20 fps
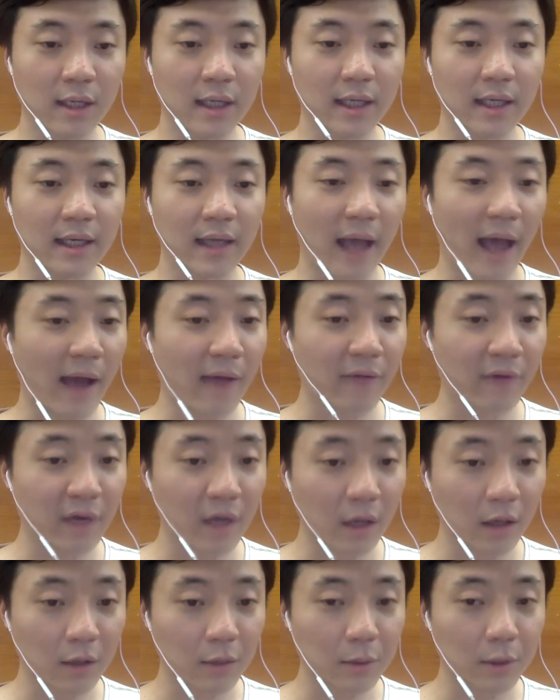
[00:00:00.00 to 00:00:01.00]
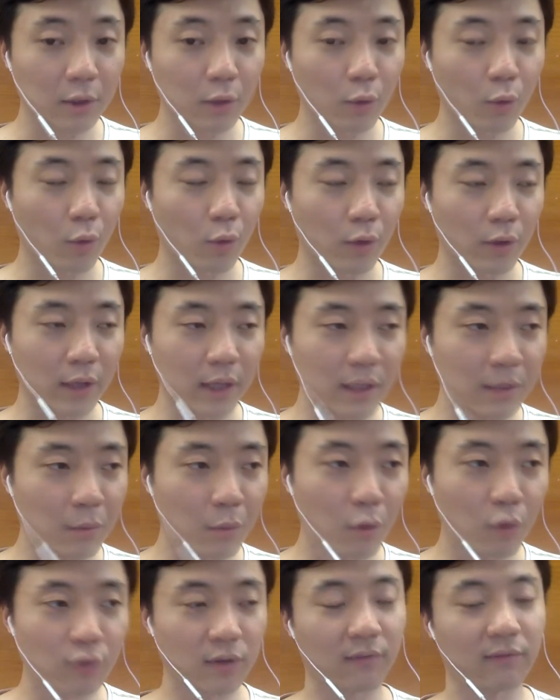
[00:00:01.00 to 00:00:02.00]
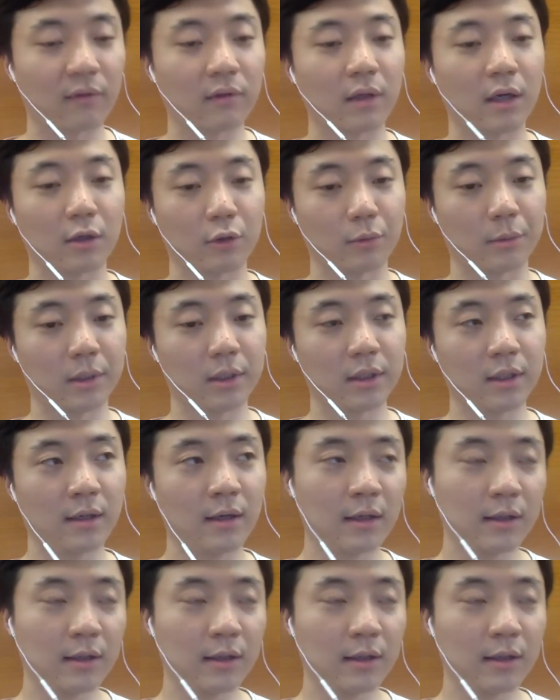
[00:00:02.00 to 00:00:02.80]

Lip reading: in every document or in most of the documents.